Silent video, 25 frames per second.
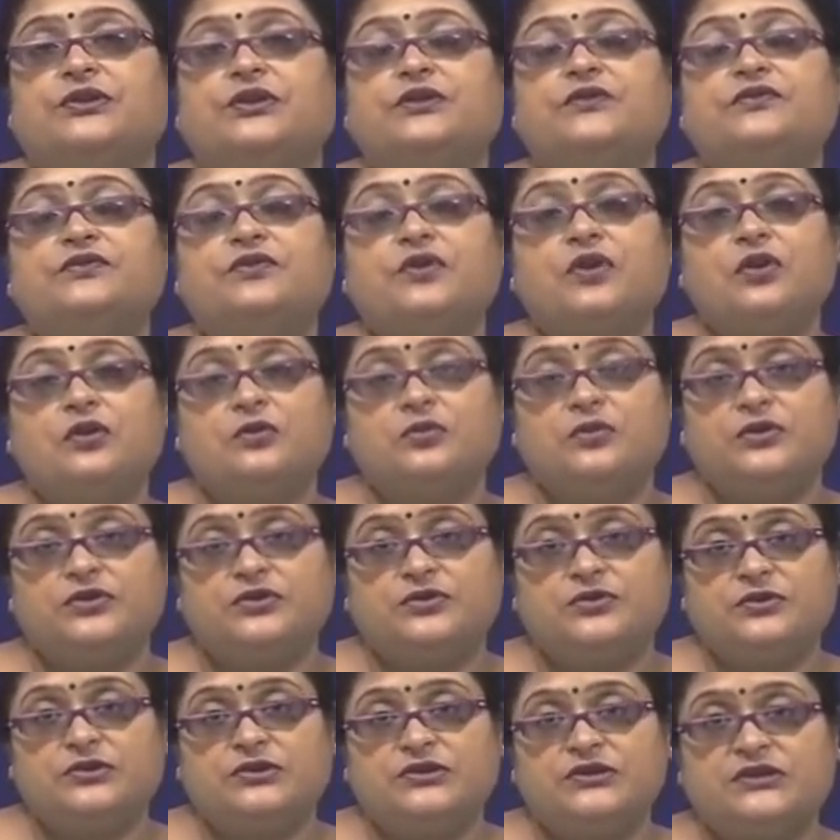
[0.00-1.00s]

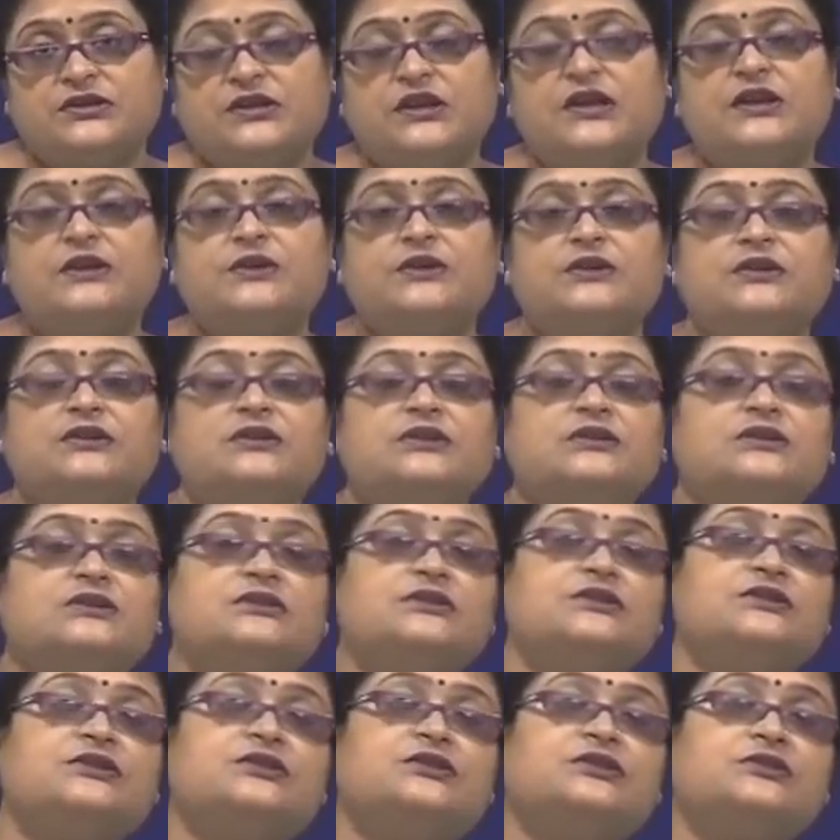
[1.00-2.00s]
involvement was there in the
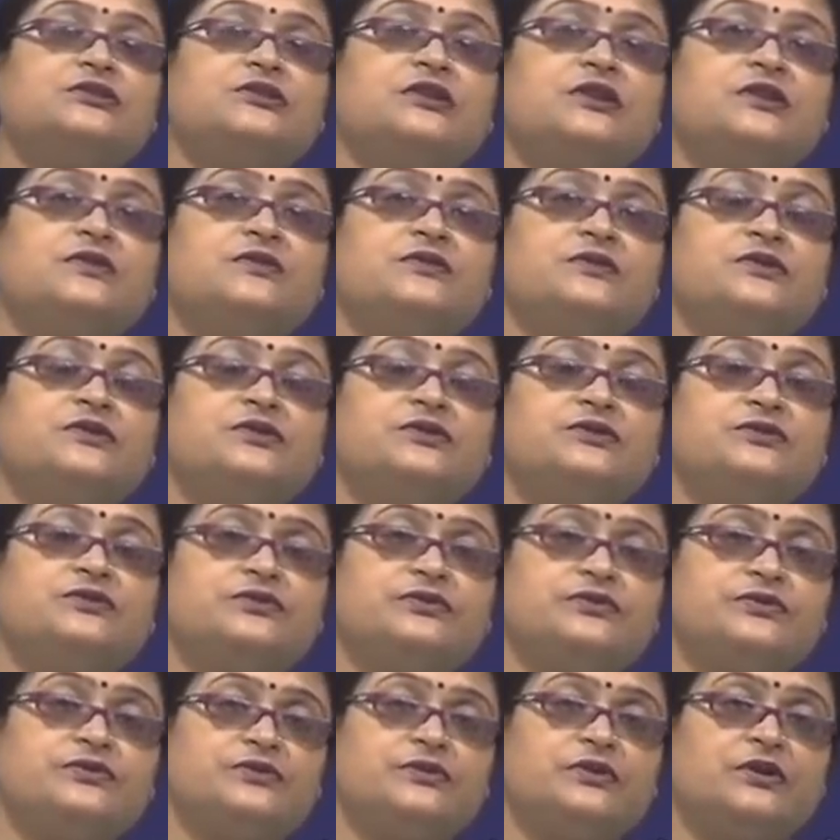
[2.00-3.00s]
decision that we
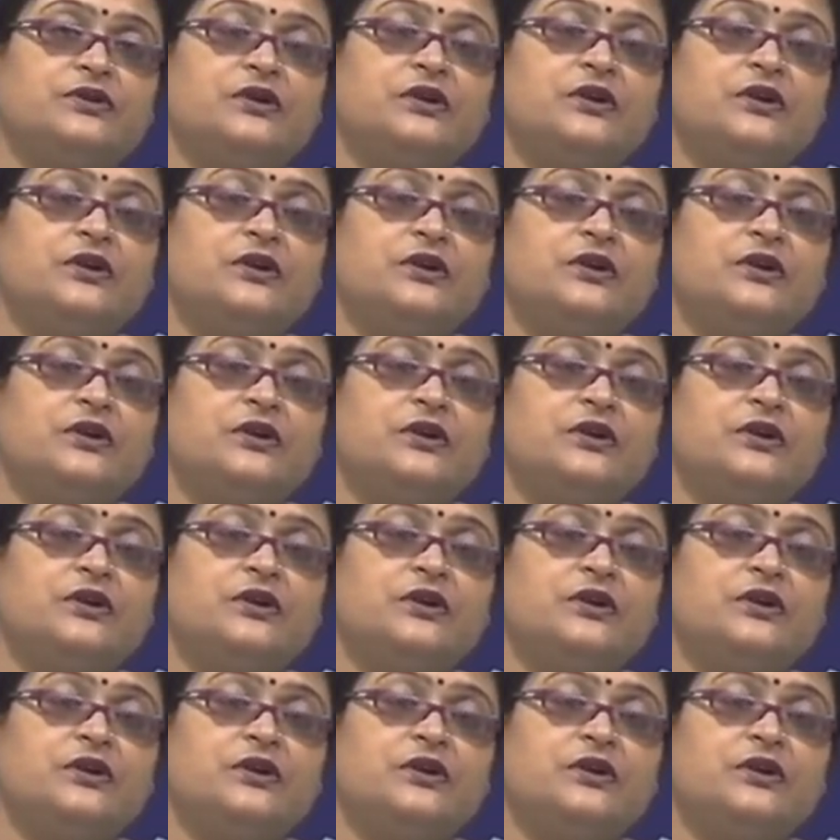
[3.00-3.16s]
chose.